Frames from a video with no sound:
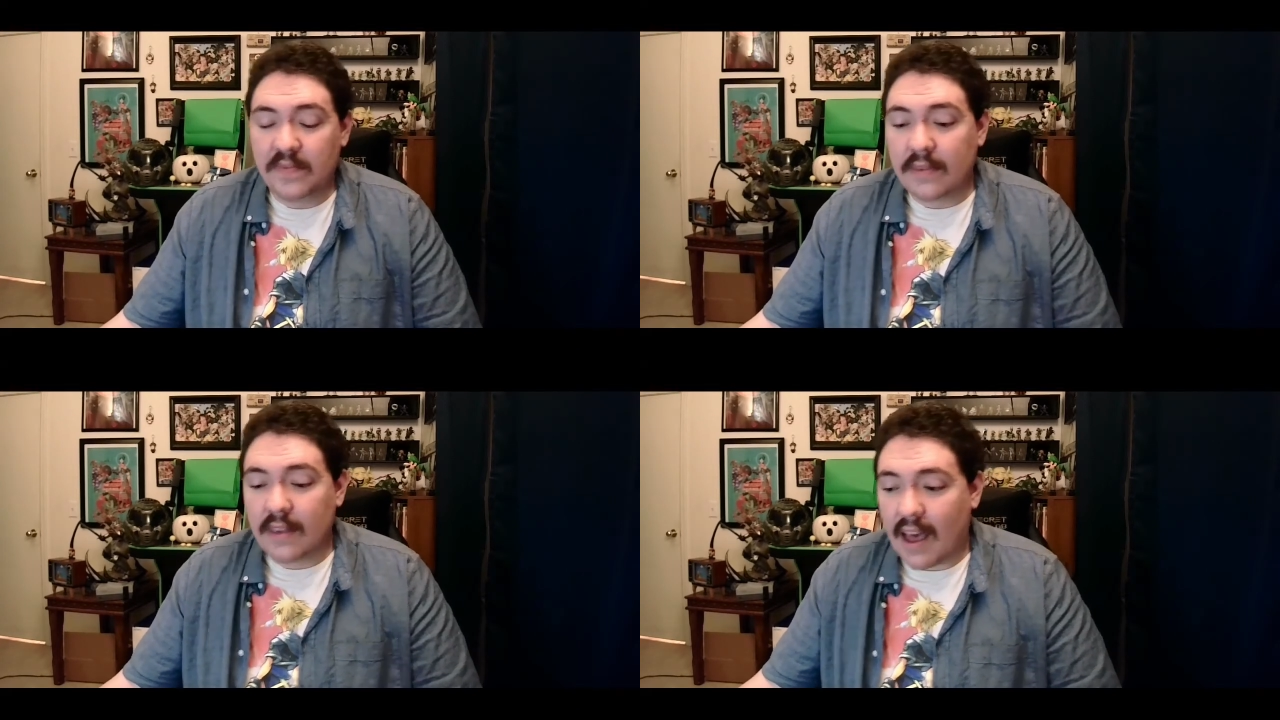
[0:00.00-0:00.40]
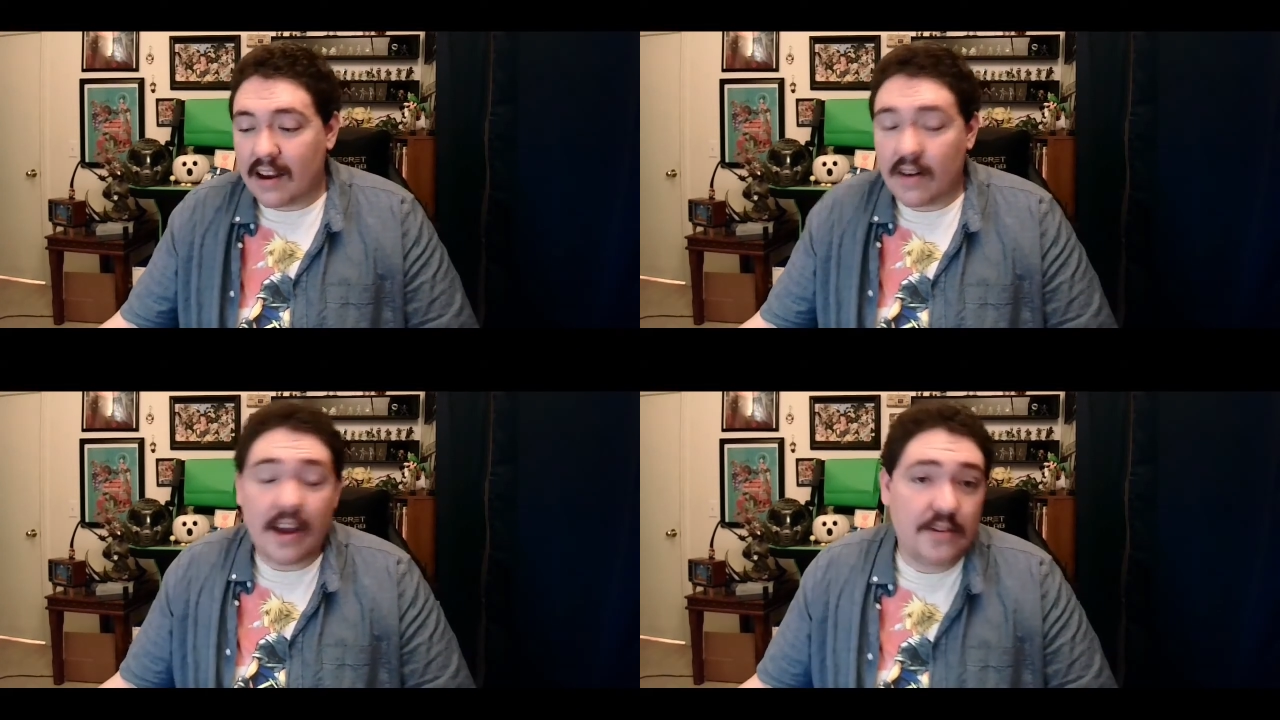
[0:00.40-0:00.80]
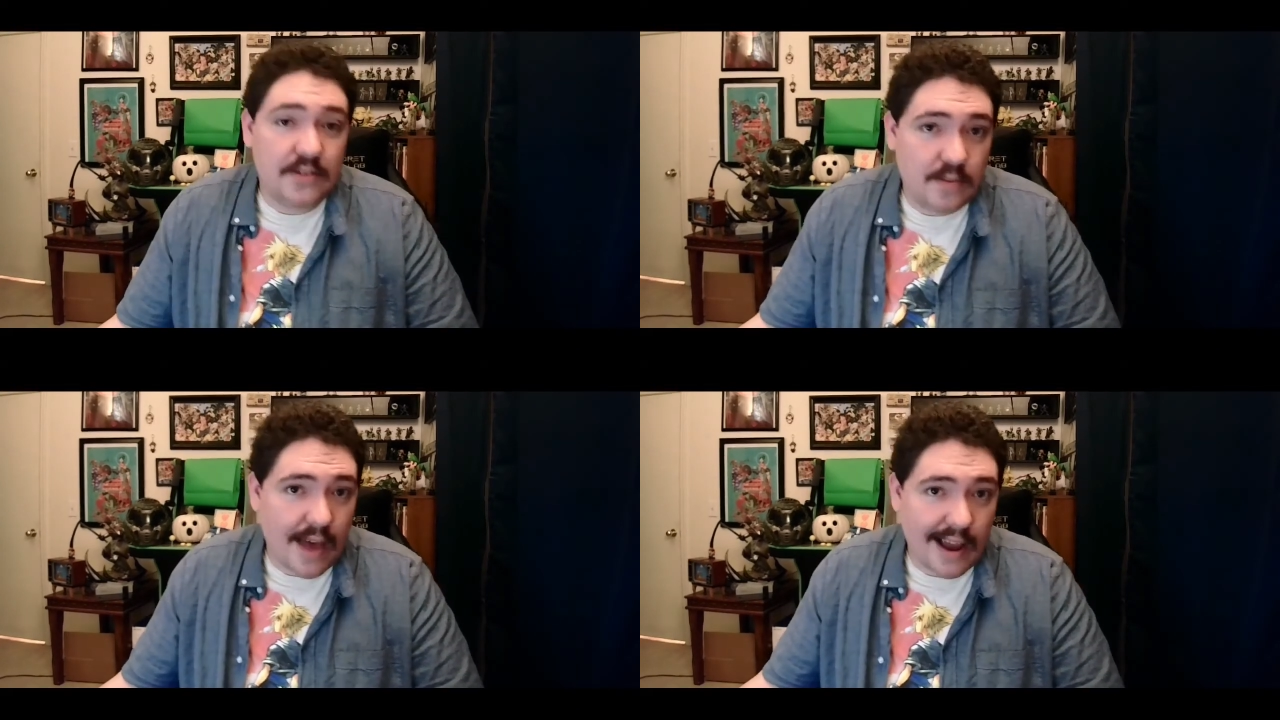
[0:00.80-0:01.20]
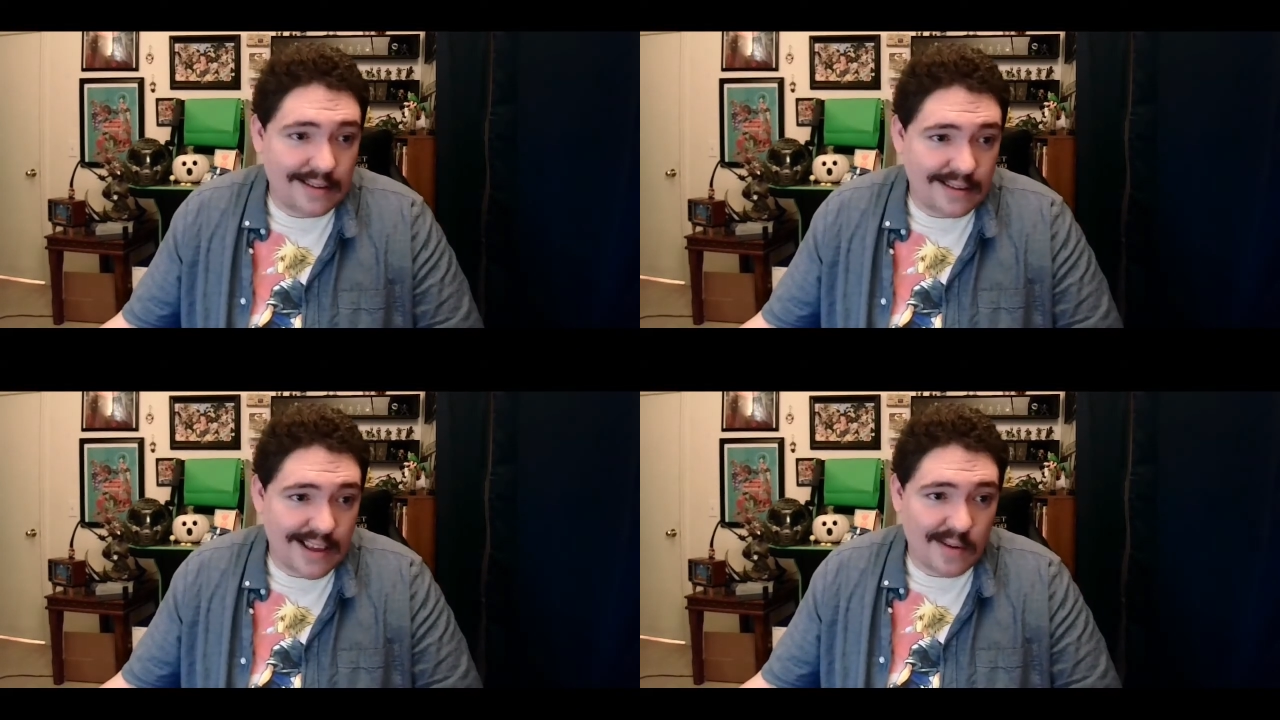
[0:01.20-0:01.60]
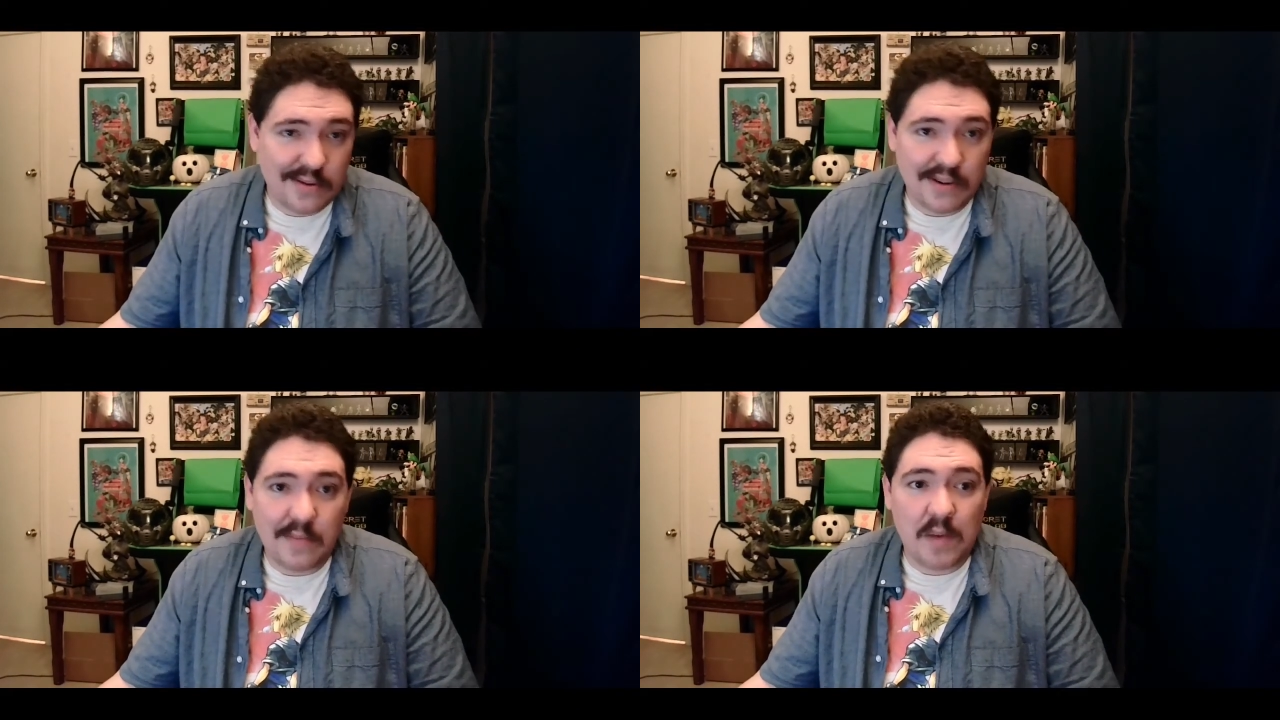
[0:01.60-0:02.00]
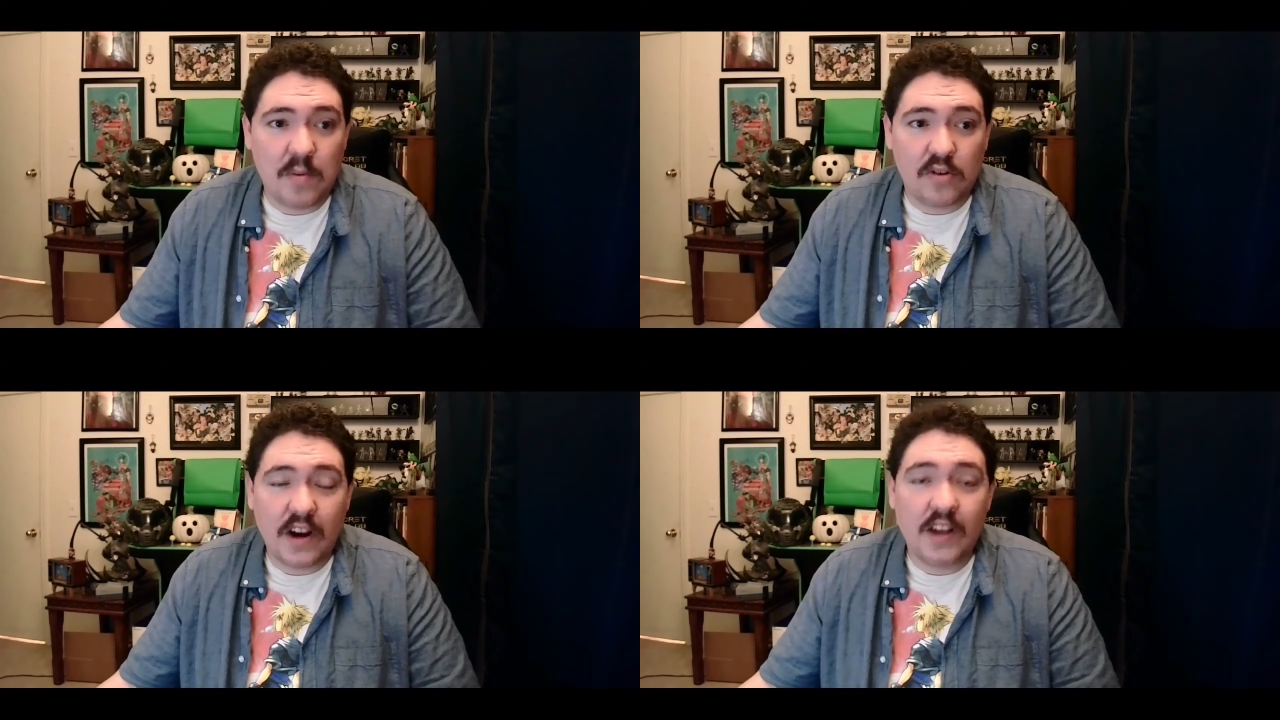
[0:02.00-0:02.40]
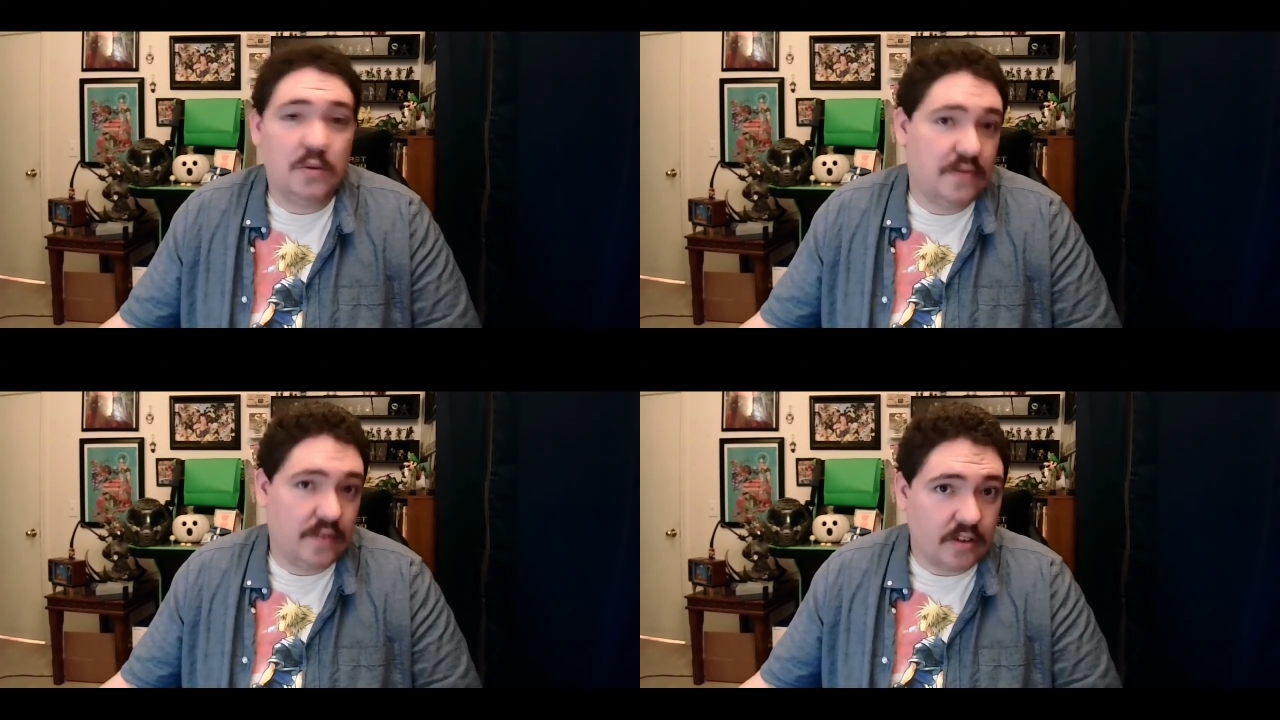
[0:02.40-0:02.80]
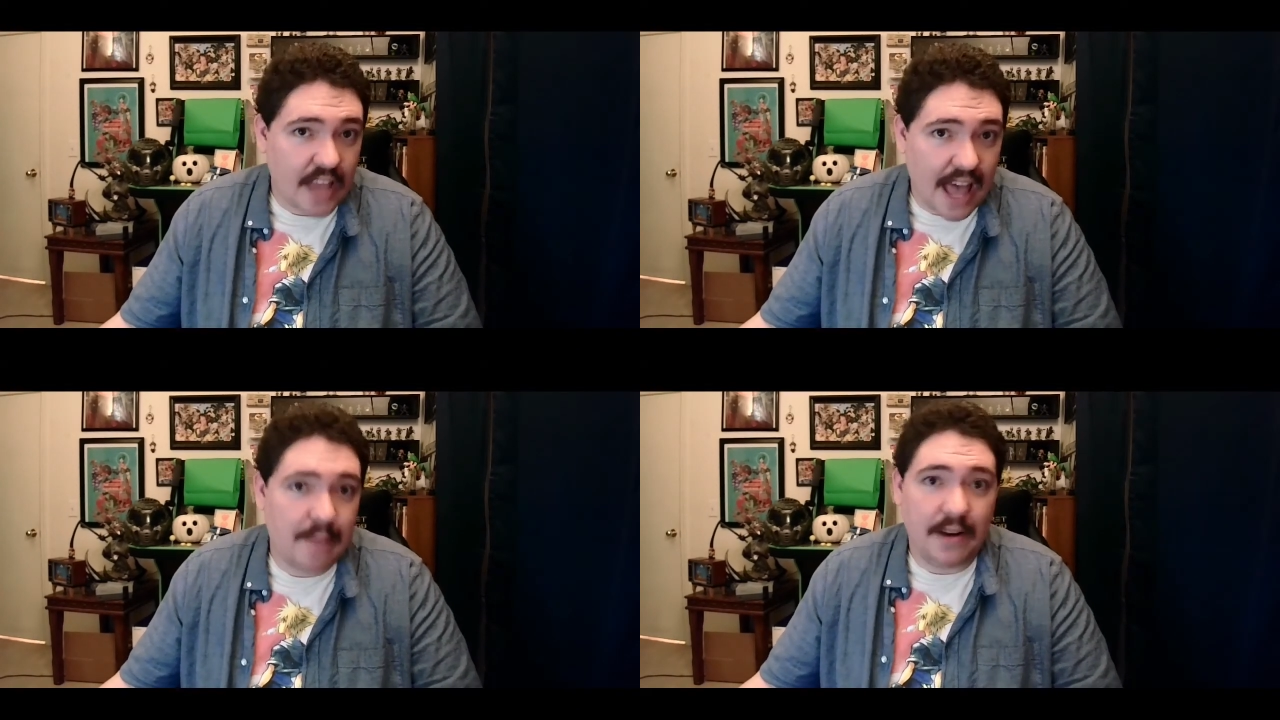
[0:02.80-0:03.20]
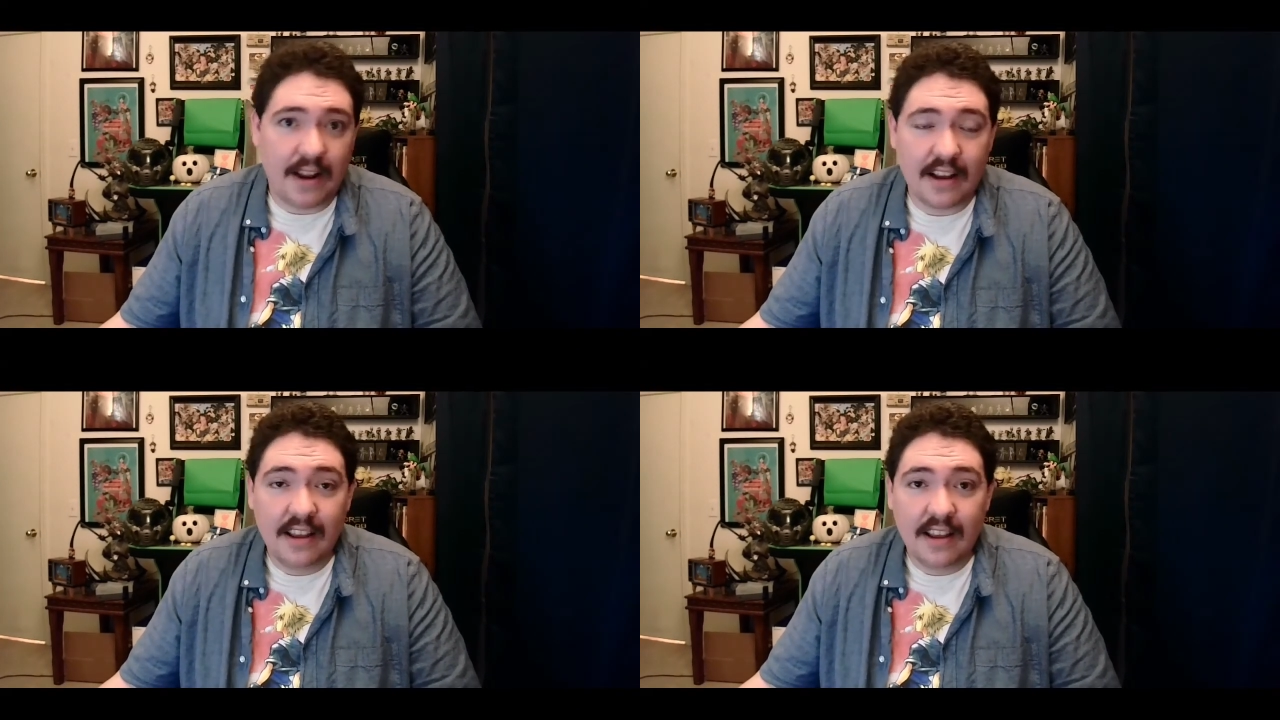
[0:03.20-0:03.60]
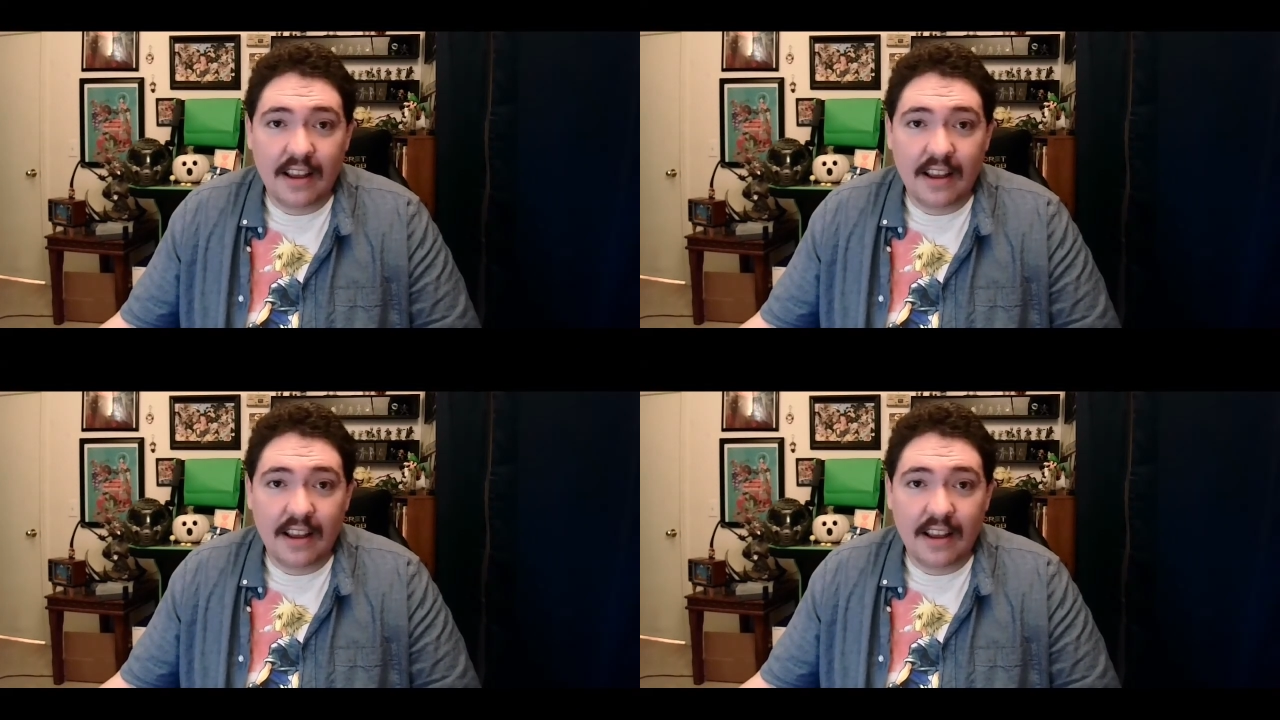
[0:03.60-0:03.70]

I know I used to, back in the day when the amiibo craze was first happening,